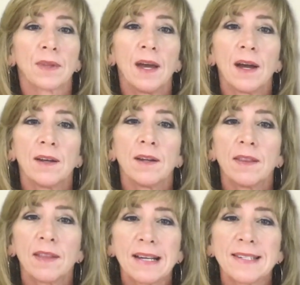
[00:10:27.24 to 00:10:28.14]
And
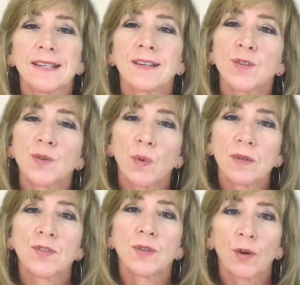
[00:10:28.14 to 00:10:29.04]
the idea is
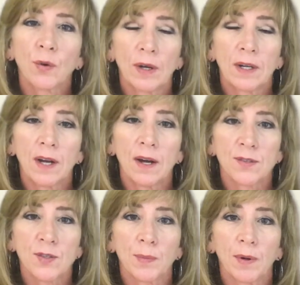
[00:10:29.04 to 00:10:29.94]
once they're a green
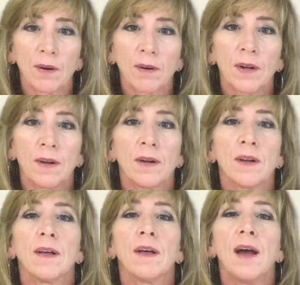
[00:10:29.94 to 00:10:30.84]
customer,
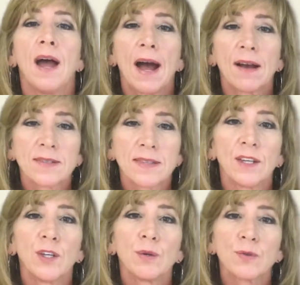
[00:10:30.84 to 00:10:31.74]
as they
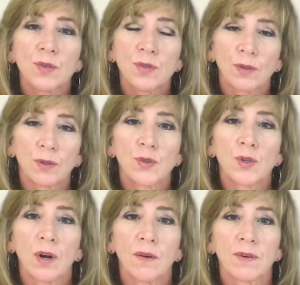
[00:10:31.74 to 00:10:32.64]
use the solution
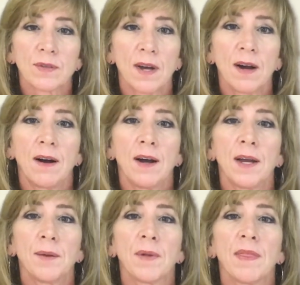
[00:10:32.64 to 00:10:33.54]
over
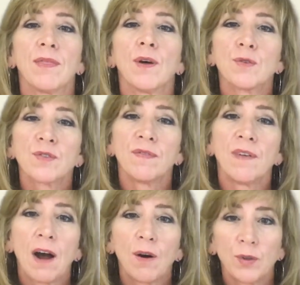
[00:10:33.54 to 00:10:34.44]
time, those
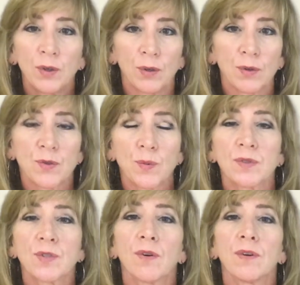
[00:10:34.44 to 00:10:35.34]
values will
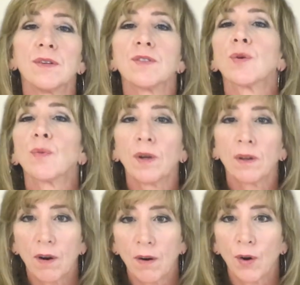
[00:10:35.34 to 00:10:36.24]
turn into
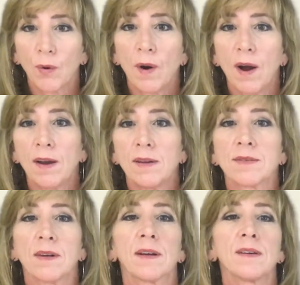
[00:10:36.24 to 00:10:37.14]
real ROIs.
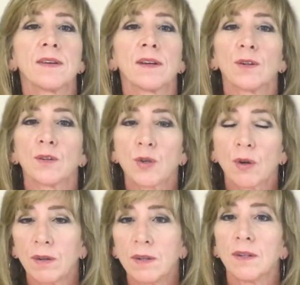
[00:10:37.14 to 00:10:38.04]
Like I said, it'll
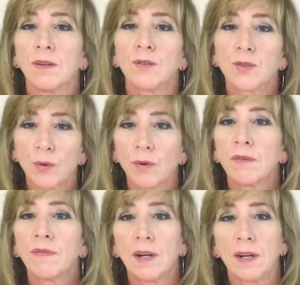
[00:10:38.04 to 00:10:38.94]
turn into true
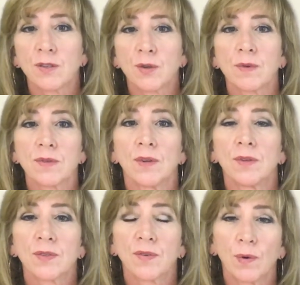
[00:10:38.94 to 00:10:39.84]
financial
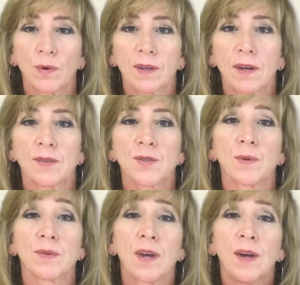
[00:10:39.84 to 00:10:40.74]
results for the customers.